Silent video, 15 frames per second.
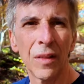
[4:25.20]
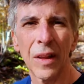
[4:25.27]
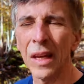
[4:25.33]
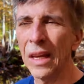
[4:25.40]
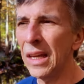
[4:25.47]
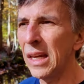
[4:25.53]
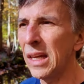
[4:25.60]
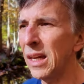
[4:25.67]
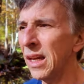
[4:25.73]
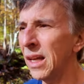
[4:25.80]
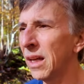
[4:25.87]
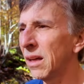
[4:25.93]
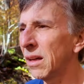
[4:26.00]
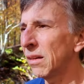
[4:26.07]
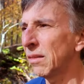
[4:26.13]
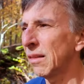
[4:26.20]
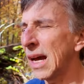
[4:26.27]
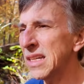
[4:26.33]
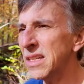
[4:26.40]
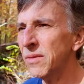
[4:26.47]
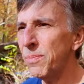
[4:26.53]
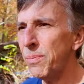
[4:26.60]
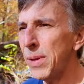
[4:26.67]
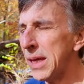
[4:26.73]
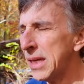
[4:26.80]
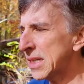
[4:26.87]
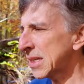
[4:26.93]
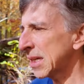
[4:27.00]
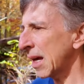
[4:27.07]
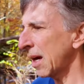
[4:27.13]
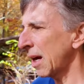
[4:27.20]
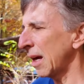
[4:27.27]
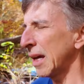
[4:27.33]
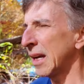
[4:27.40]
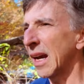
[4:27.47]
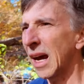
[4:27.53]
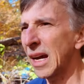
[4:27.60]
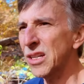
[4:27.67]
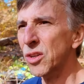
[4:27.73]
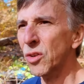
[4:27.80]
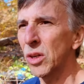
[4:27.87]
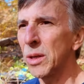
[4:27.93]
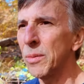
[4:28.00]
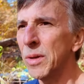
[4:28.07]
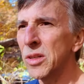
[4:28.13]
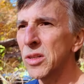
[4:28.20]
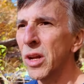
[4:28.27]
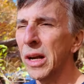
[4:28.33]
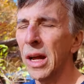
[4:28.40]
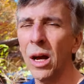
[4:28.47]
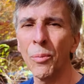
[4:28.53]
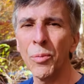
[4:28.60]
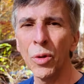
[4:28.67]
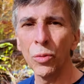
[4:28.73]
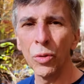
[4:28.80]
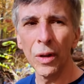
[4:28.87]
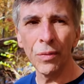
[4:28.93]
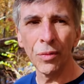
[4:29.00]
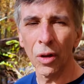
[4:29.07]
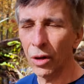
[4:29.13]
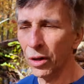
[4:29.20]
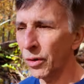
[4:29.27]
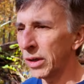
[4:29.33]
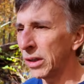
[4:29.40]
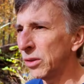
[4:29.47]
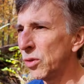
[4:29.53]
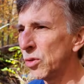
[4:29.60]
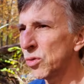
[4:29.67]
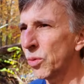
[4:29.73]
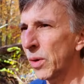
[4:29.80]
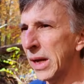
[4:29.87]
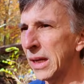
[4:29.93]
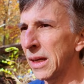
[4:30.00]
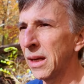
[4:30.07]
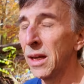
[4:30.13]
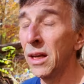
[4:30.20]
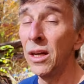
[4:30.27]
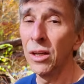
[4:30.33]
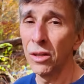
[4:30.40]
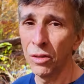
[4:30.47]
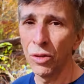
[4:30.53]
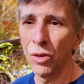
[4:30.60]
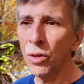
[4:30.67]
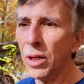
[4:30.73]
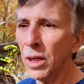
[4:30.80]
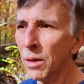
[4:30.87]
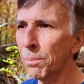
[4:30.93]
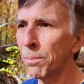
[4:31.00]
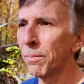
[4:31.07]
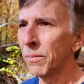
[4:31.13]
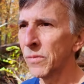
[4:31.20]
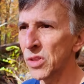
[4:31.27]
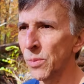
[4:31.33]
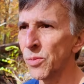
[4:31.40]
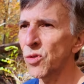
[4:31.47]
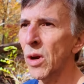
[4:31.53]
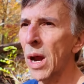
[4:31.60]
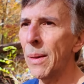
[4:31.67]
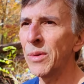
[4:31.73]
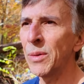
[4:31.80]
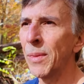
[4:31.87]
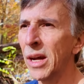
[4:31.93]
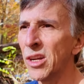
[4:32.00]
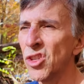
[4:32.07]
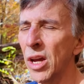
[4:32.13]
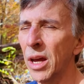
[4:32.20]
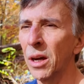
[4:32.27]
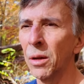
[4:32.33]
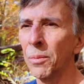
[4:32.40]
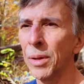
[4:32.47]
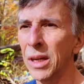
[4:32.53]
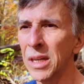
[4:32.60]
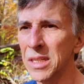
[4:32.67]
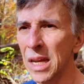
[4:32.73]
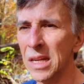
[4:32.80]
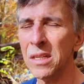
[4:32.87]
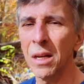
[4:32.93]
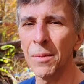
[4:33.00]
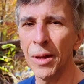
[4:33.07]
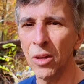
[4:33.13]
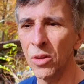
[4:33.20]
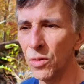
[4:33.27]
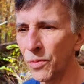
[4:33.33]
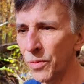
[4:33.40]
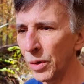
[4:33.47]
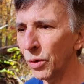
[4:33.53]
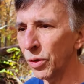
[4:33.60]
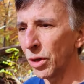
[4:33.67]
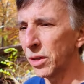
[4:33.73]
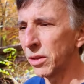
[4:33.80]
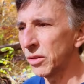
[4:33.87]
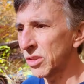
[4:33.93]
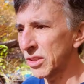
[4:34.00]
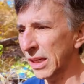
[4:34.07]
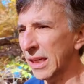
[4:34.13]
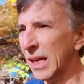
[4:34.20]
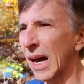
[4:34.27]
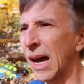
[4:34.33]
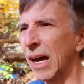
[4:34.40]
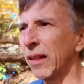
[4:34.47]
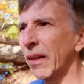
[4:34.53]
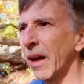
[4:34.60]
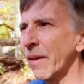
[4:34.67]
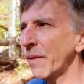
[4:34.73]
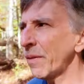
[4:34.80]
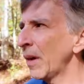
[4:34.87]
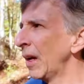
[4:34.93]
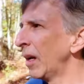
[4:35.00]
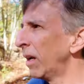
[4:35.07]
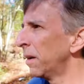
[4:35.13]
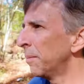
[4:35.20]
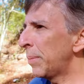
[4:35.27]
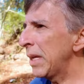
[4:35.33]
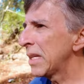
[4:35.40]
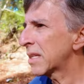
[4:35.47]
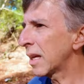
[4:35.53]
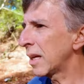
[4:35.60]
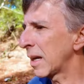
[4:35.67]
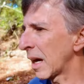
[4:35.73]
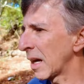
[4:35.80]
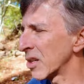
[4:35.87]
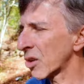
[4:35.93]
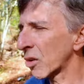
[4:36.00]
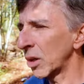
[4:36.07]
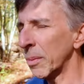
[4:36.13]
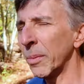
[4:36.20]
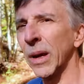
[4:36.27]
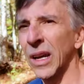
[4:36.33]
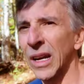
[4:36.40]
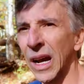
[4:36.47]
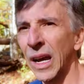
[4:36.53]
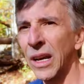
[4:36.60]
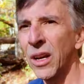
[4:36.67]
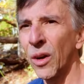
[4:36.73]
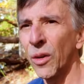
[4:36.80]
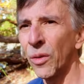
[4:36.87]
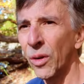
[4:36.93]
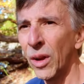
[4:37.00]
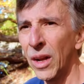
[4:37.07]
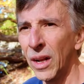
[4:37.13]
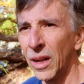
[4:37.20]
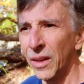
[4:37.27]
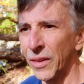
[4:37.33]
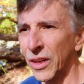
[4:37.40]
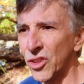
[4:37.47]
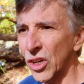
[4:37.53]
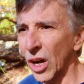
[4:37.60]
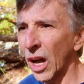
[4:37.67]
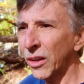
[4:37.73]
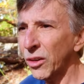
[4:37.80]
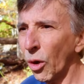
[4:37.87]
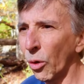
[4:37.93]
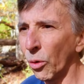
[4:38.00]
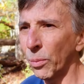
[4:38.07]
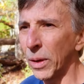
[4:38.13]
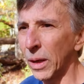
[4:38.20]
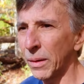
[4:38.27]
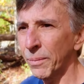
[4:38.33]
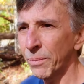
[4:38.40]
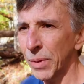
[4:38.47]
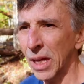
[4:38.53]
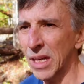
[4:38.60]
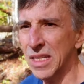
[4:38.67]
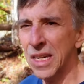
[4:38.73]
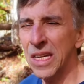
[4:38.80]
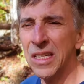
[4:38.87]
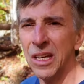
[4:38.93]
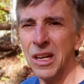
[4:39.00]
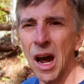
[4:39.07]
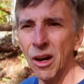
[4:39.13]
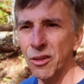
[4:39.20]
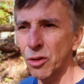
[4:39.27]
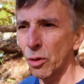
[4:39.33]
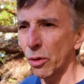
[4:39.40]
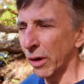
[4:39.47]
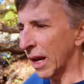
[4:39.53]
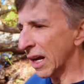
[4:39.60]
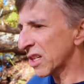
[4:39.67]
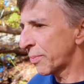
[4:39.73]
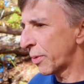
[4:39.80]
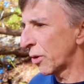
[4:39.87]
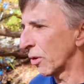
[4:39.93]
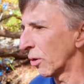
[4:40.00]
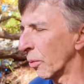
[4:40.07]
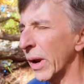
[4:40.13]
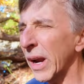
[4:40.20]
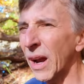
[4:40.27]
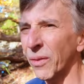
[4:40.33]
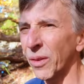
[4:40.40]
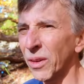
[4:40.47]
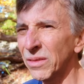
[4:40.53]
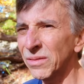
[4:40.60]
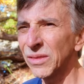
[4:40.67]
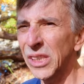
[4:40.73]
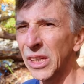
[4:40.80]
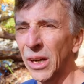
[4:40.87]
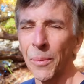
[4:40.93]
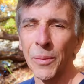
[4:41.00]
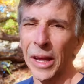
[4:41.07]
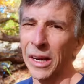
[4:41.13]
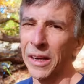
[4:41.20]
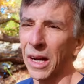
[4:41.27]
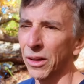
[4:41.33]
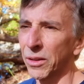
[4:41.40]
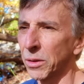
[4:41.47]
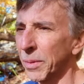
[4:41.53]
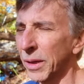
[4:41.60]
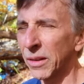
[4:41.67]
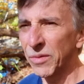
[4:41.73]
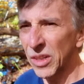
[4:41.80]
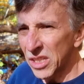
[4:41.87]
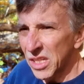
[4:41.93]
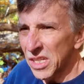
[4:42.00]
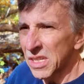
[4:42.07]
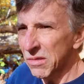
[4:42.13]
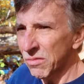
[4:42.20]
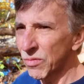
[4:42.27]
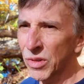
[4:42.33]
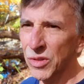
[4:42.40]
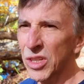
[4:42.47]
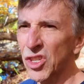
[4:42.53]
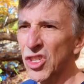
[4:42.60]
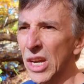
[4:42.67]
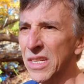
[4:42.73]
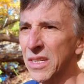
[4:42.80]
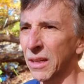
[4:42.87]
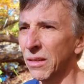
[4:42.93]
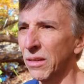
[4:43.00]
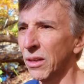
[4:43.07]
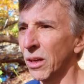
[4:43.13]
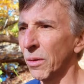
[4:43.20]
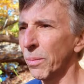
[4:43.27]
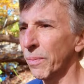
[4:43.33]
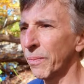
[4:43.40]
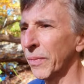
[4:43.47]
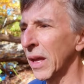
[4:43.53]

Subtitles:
that eating lots of pizza and ice cream is gonna help you live longer and lose weight, you're gonna subscribe to my channel because that's gonna make you feel good. It's like, yeah, I love pizza and ice cream, and I know that John told me, because he's a doctor or an expert or whatever, I'm not a doctor, but this is suggesting,